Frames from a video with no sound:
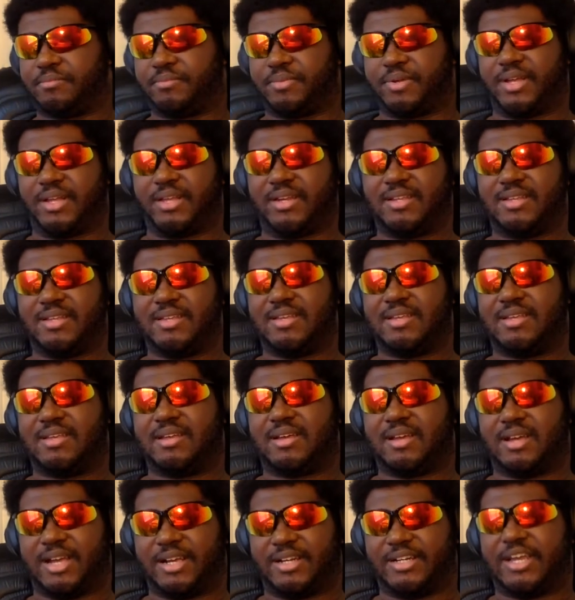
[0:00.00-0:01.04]
But
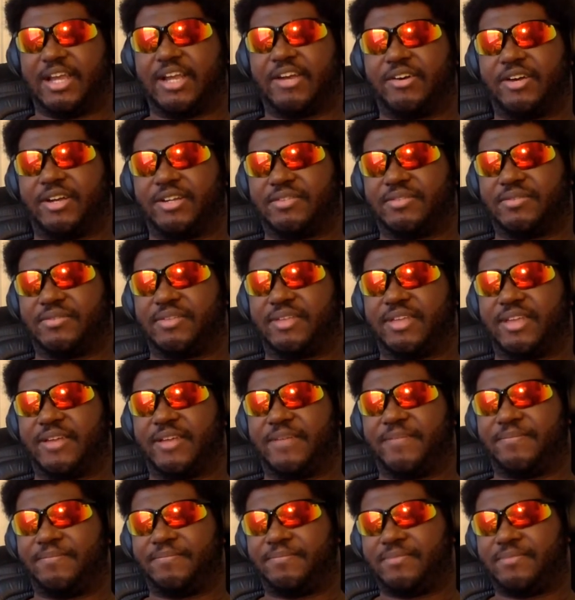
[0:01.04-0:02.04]
I digress with that.